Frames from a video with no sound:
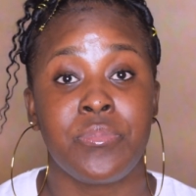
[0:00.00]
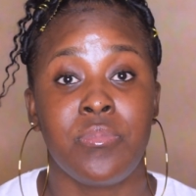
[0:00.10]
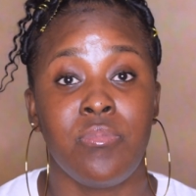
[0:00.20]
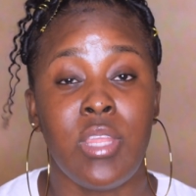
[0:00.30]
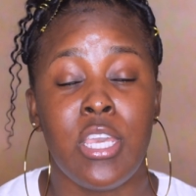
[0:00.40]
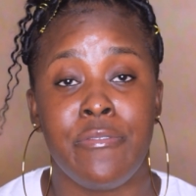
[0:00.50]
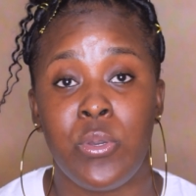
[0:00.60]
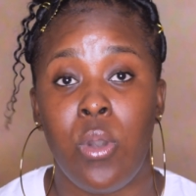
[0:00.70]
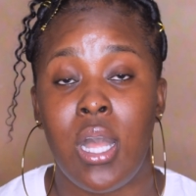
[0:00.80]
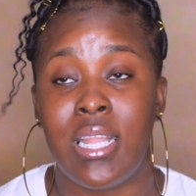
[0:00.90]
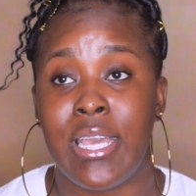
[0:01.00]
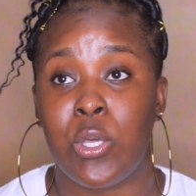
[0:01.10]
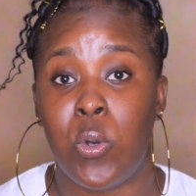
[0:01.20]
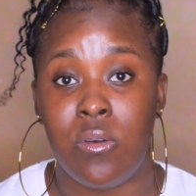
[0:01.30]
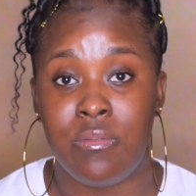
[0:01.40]
if you want
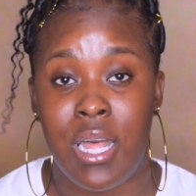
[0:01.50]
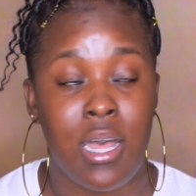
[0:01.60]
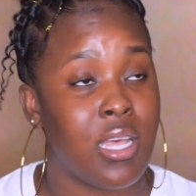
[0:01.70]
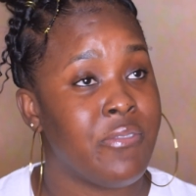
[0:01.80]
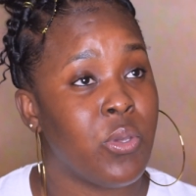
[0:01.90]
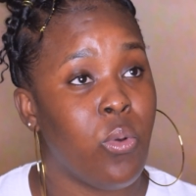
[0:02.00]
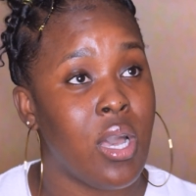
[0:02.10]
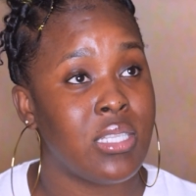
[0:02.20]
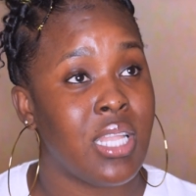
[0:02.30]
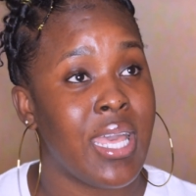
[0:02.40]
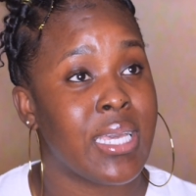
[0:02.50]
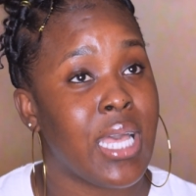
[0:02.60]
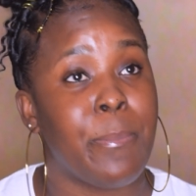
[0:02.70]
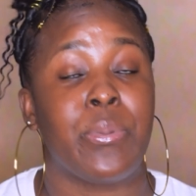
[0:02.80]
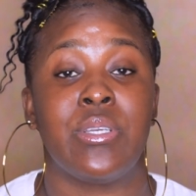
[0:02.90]
like a
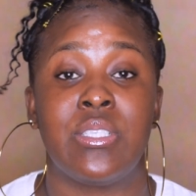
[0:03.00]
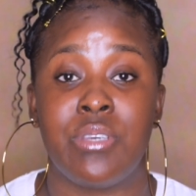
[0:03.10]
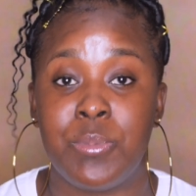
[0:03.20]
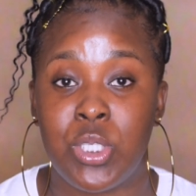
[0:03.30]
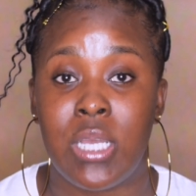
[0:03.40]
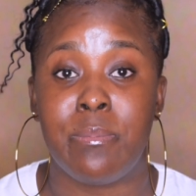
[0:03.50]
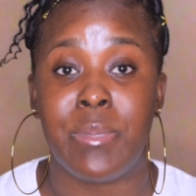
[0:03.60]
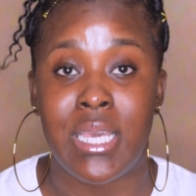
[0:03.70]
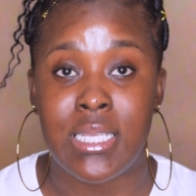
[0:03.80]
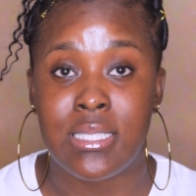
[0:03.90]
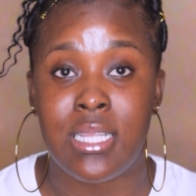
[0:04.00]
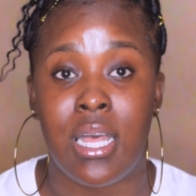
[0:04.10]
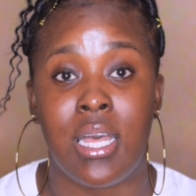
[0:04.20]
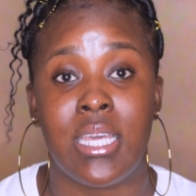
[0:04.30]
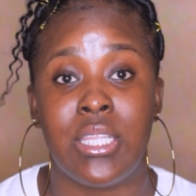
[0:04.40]
prescription based
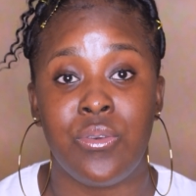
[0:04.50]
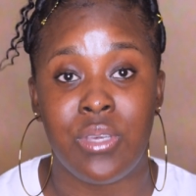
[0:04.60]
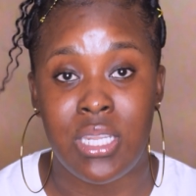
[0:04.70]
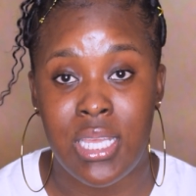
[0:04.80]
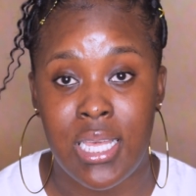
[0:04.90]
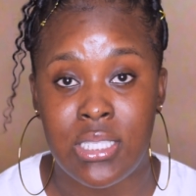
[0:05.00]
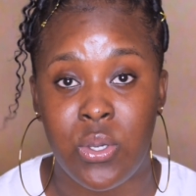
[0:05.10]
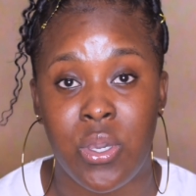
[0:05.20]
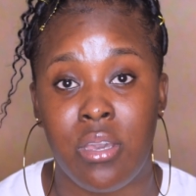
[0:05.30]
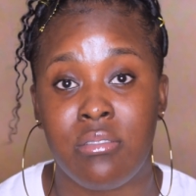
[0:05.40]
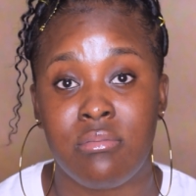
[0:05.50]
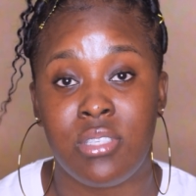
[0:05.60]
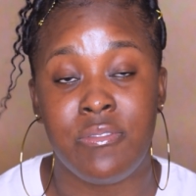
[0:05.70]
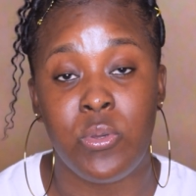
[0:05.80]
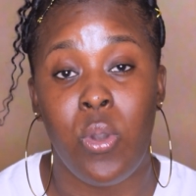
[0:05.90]
ingredient, or if you
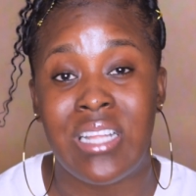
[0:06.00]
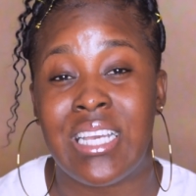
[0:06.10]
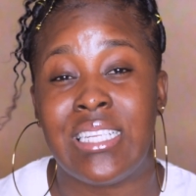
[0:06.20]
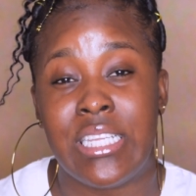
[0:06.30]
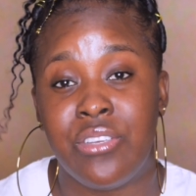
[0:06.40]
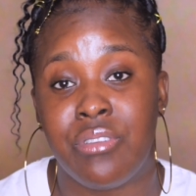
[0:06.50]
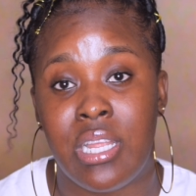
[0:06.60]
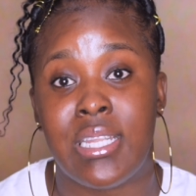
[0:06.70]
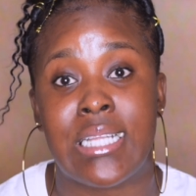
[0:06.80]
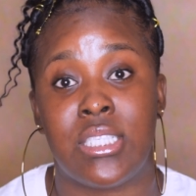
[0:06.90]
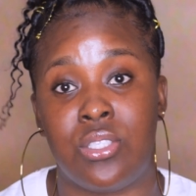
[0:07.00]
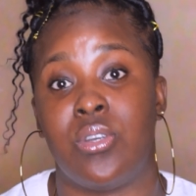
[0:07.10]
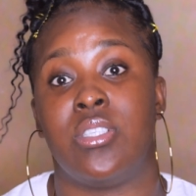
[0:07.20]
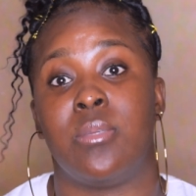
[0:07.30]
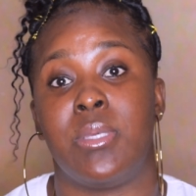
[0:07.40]
want an ingredient that's going to
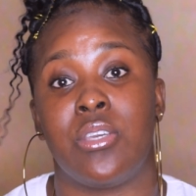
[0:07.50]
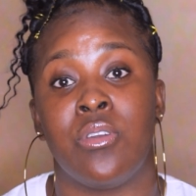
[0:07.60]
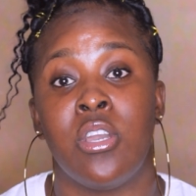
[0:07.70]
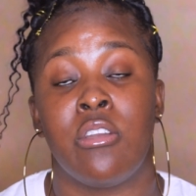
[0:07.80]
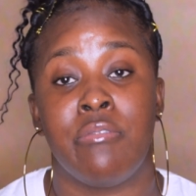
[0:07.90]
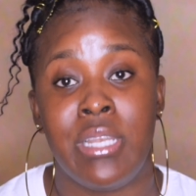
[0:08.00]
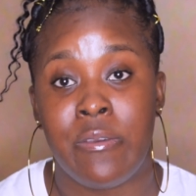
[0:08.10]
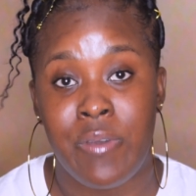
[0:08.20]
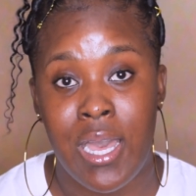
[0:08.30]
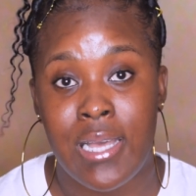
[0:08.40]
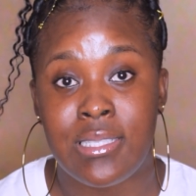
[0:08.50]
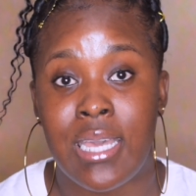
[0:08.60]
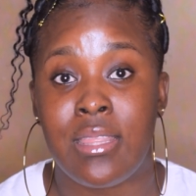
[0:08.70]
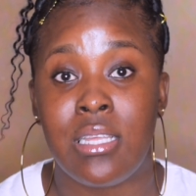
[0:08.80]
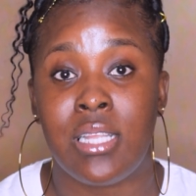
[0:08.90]
be really fast, I think
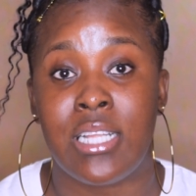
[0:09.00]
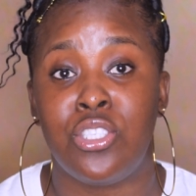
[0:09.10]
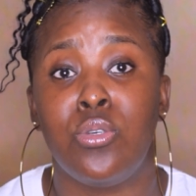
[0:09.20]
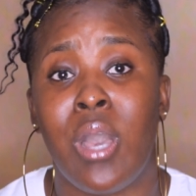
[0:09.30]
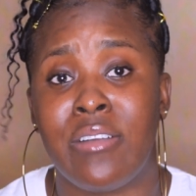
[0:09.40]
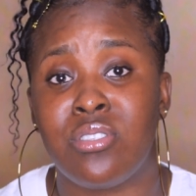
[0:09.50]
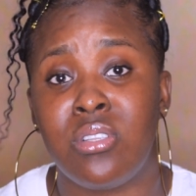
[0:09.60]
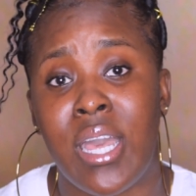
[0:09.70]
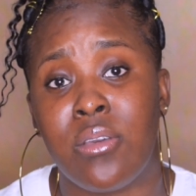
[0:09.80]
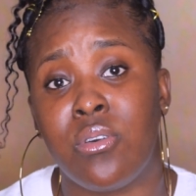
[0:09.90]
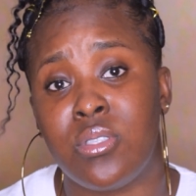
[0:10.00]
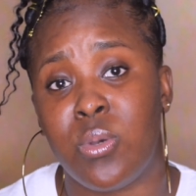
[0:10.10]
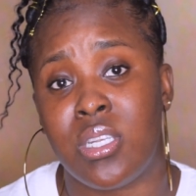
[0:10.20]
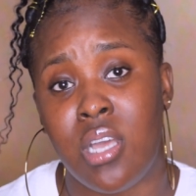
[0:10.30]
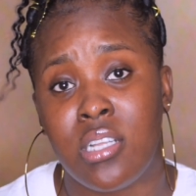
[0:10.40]
that you have to like go to a
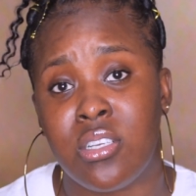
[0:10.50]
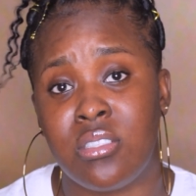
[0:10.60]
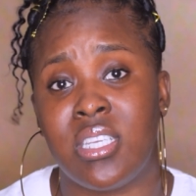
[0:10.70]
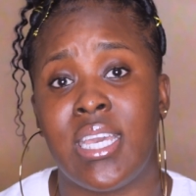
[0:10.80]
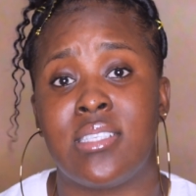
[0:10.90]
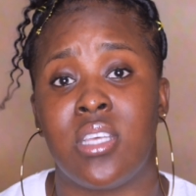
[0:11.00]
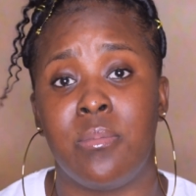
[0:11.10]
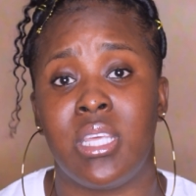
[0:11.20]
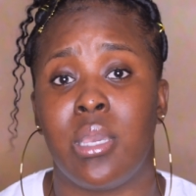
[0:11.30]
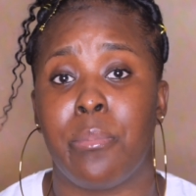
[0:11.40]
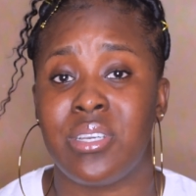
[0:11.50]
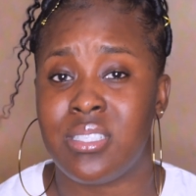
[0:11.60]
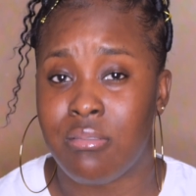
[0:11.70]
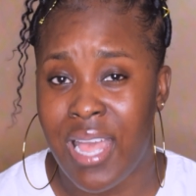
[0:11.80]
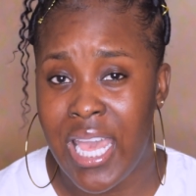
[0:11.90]
doctor to get something
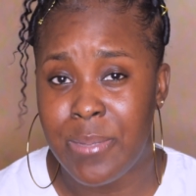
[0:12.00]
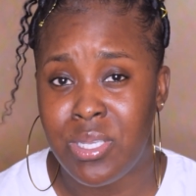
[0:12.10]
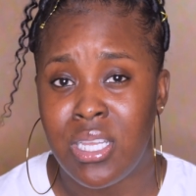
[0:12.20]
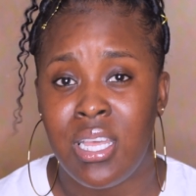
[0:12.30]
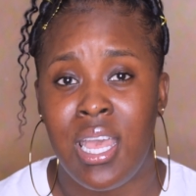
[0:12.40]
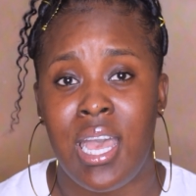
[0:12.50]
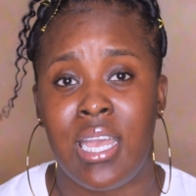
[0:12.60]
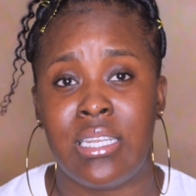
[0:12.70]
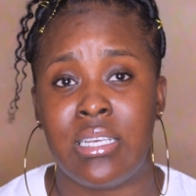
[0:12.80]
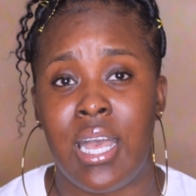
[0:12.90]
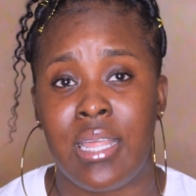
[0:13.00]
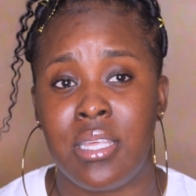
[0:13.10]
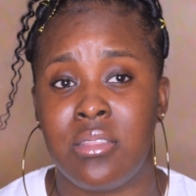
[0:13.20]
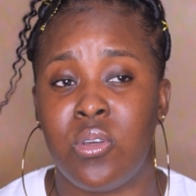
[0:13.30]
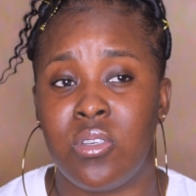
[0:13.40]
prescribed, and I think
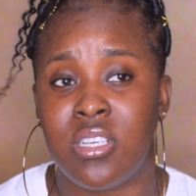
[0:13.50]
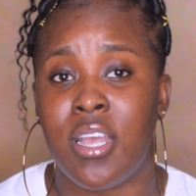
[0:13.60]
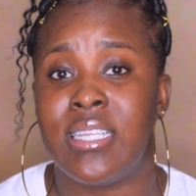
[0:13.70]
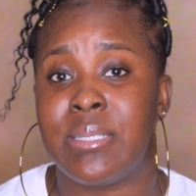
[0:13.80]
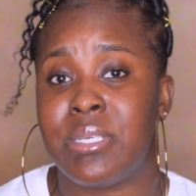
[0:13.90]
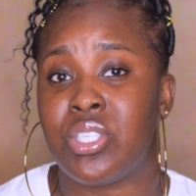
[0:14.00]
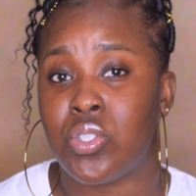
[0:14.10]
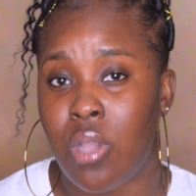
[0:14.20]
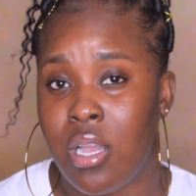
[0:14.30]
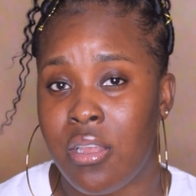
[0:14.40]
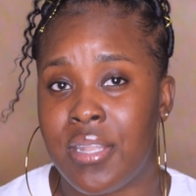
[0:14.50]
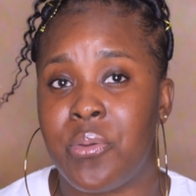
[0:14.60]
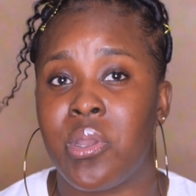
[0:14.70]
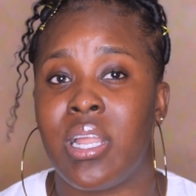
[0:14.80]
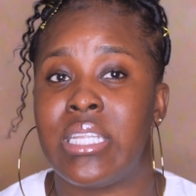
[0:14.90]
those are a little bit stronger and they work a
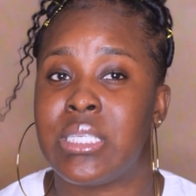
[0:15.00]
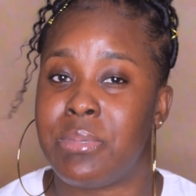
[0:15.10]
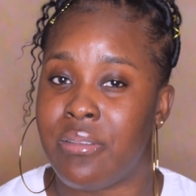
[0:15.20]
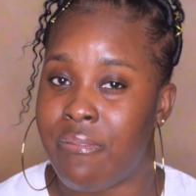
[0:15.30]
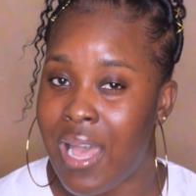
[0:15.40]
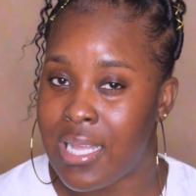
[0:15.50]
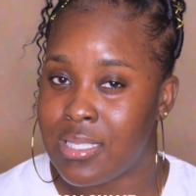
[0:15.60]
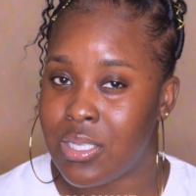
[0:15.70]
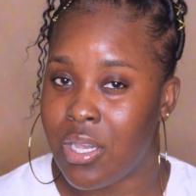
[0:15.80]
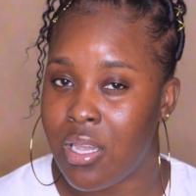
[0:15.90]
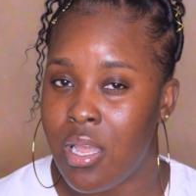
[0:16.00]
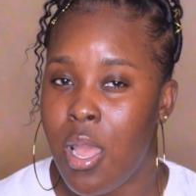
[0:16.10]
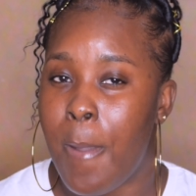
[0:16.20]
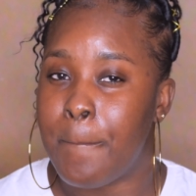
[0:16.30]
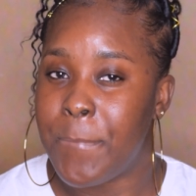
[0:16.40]
little bit faster,
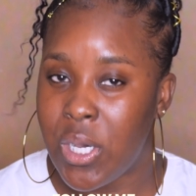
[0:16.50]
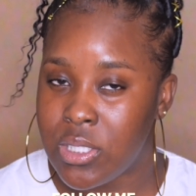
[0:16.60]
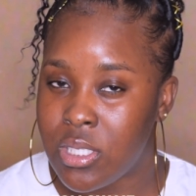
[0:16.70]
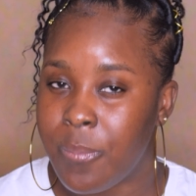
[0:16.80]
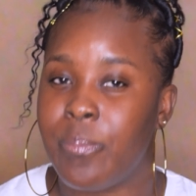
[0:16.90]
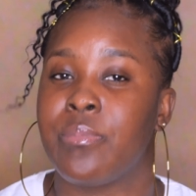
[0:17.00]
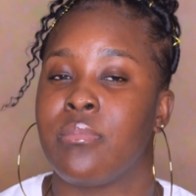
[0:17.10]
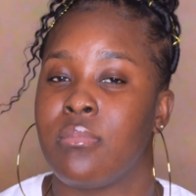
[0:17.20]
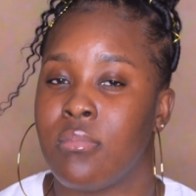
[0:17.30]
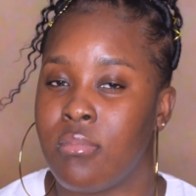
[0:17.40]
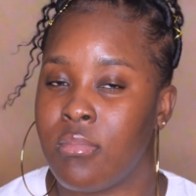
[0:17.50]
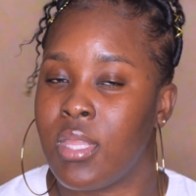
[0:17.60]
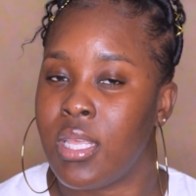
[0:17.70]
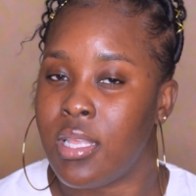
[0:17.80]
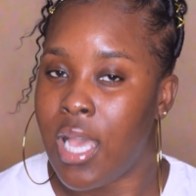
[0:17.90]
but
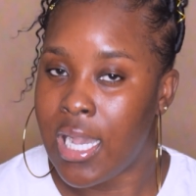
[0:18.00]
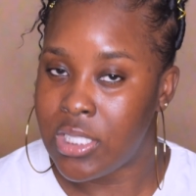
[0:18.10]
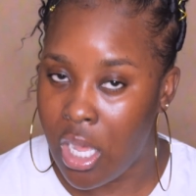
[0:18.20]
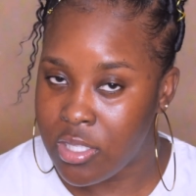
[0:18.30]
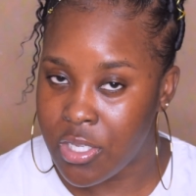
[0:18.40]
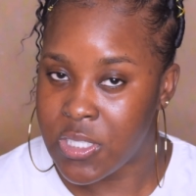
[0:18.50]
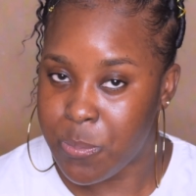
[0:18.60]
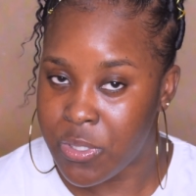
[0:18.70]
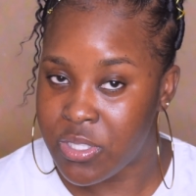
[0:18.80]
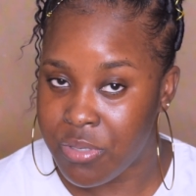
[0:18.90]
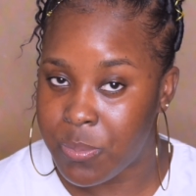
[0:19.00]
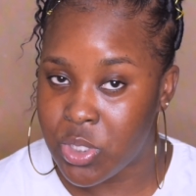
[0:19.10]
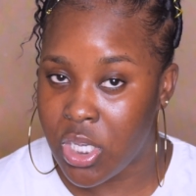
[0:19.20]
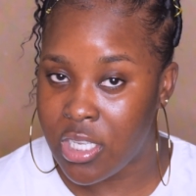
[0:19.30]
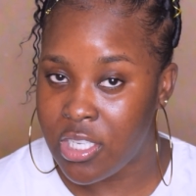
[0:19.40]
a doctor's prescription.
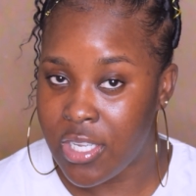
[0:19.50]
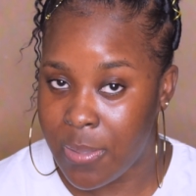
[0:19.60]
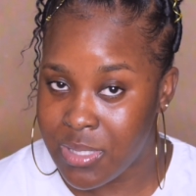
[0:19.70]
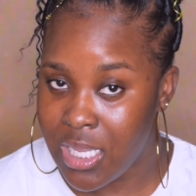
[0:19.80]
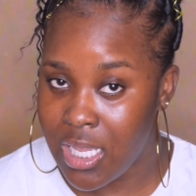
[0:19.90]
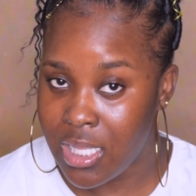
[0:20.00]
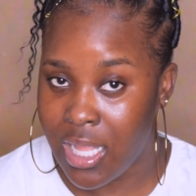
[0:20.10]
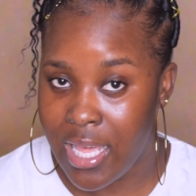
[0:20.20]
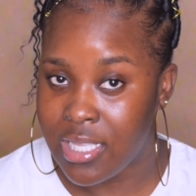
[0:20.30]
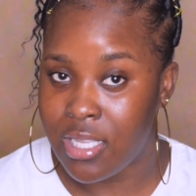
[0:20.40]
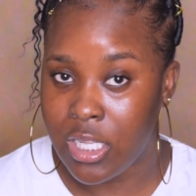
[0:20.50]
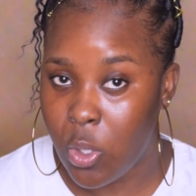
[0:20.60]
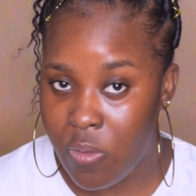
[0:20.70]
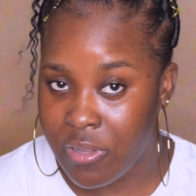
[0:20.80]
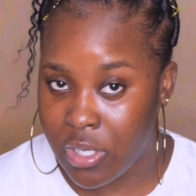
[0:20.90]
You know what I'm saying? Like not over
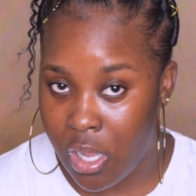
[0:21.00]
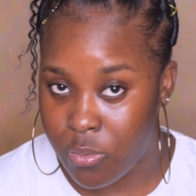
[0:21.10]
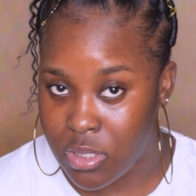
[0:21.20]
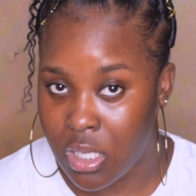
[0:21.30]
the counter